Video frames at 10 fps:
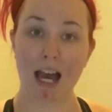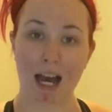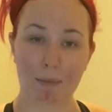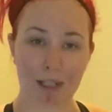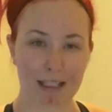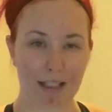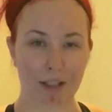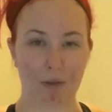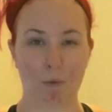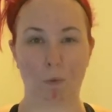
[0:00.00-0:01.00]
I'm going to tell
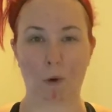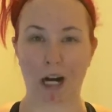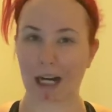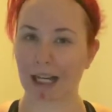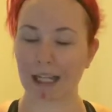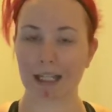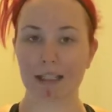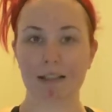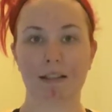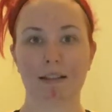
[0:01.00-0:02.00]
you why
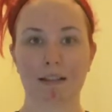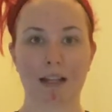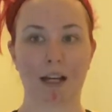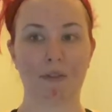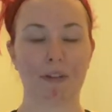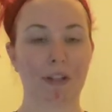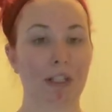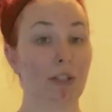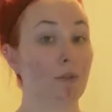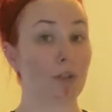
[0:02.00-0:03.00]
I feel
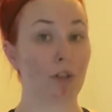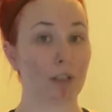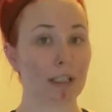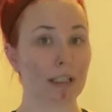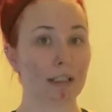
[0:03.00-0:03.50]
that you should.